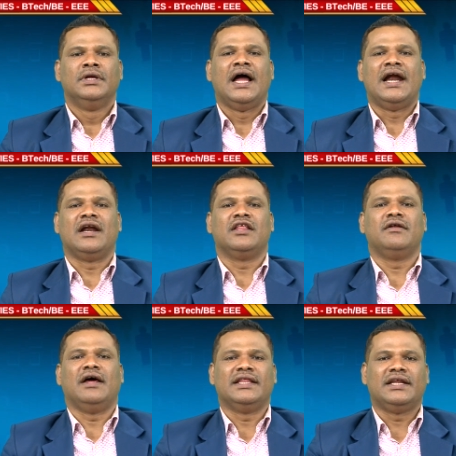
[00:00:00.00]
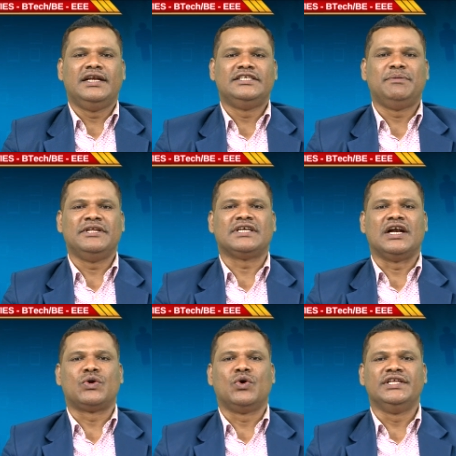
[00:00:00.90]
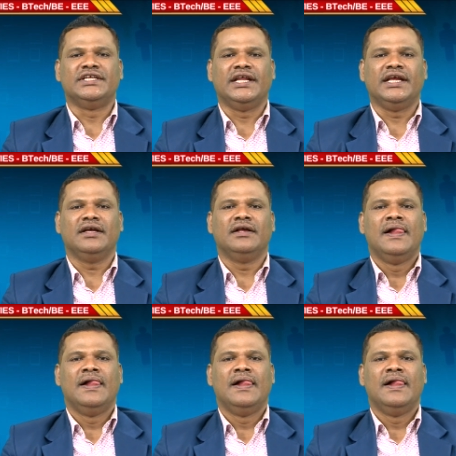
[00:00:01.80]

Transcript: And another, another discipline is control engineering.